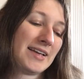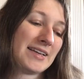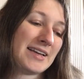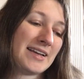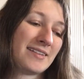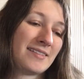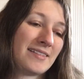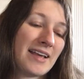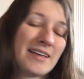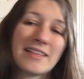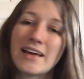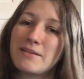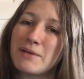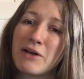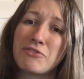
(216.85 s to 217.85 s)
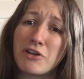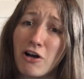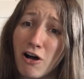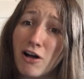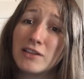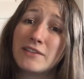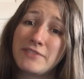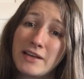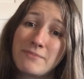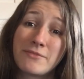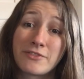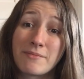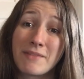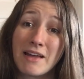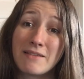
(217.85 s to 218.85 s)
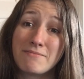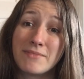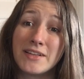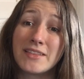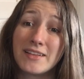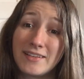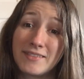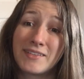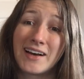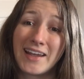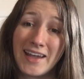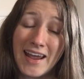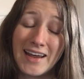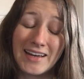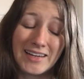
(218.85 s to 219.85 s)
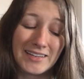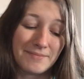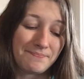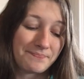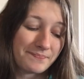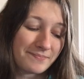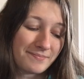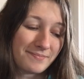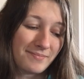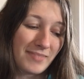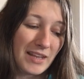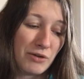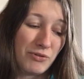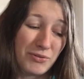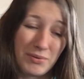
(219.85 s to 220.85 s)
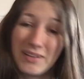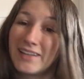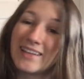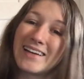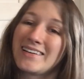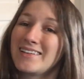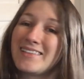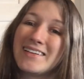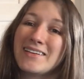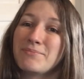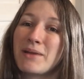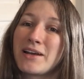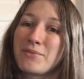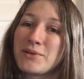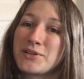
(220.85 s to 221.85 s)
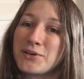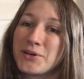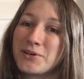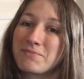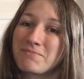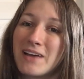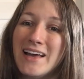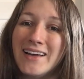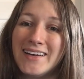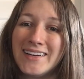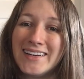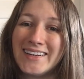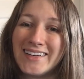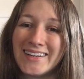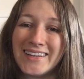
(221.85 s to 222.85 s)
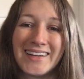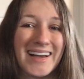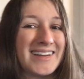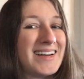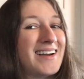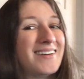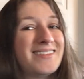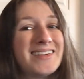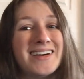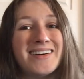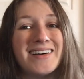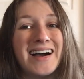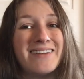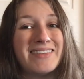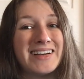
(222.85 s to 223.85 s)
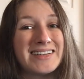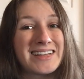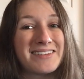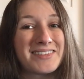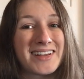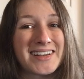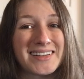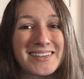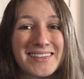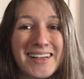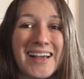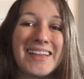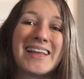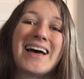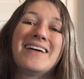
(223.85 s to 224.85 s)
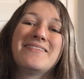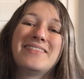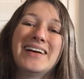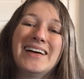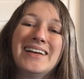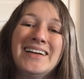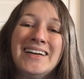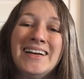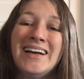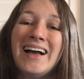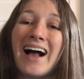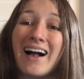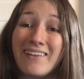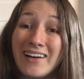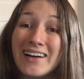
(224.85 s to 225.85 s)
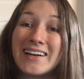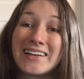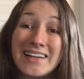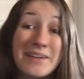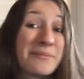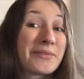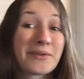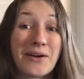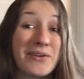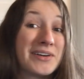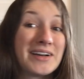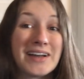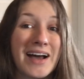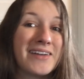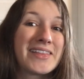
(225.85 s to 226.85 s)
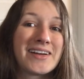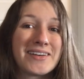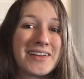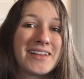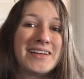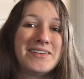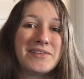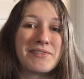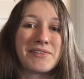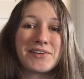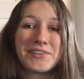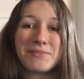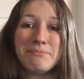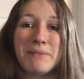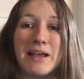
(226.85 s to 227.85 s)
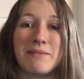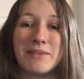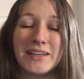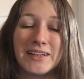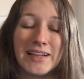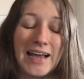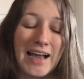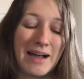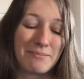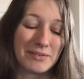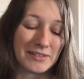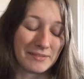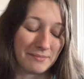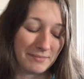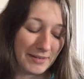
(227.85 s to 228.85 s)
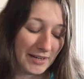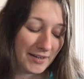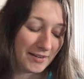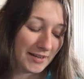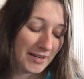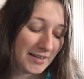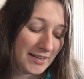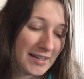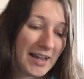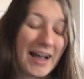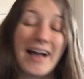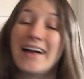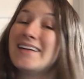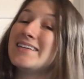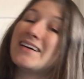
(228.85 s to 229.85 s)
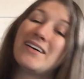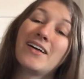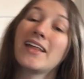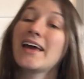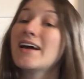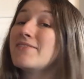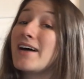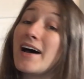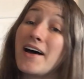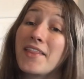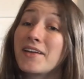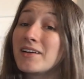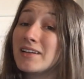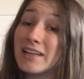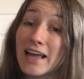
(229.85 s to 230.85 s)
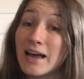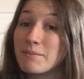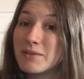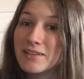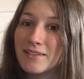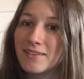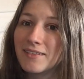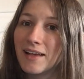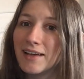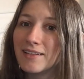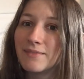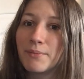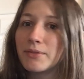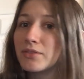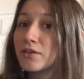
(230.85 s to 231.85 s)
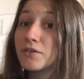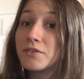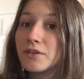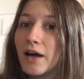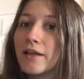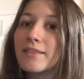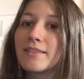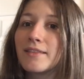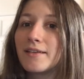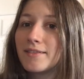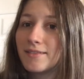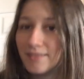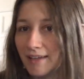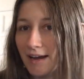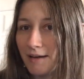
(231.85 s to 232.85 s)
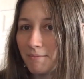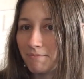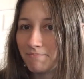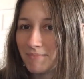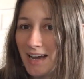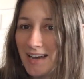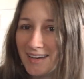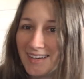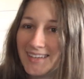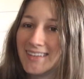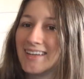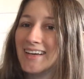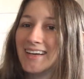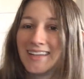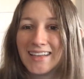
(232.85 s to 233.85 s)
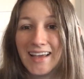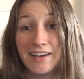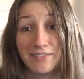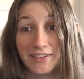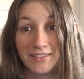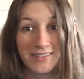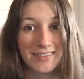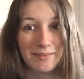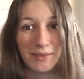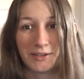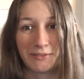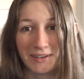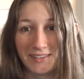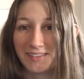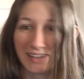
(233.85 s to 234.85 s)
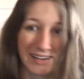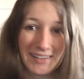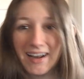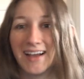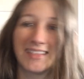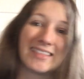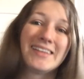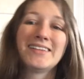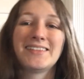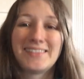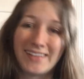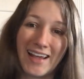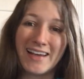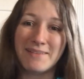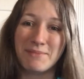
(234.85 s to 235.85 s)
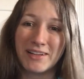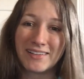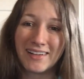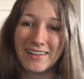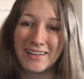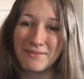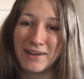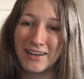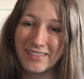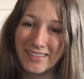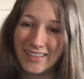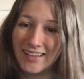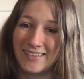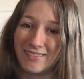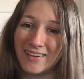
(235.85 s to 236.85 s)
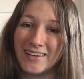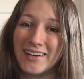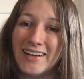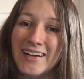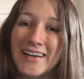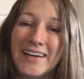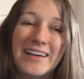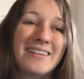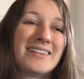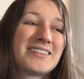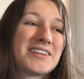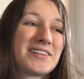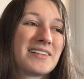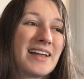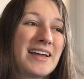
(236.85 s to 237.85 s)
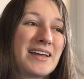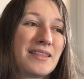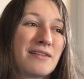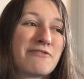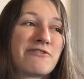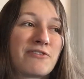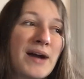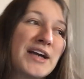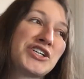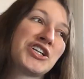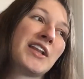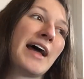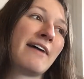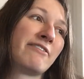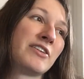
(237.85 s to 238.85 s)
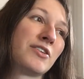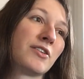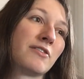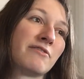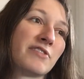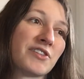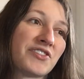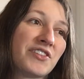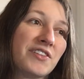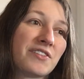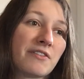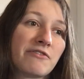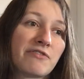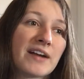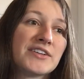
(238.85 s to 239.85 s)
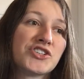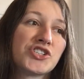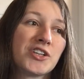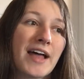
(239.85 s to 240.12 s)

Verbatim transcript: Can't say that about all of them from them, but this one I can. I would really like to see it make a return. I don't know how many times I can say that, but I'm gonna keep throwing it out there to the universe. Maybe it'll happen, but I know they have other lemon scents, but they're not the same. They have other similar ones. They're not the same. It's all about this one. It was just like the fresh lavender versus French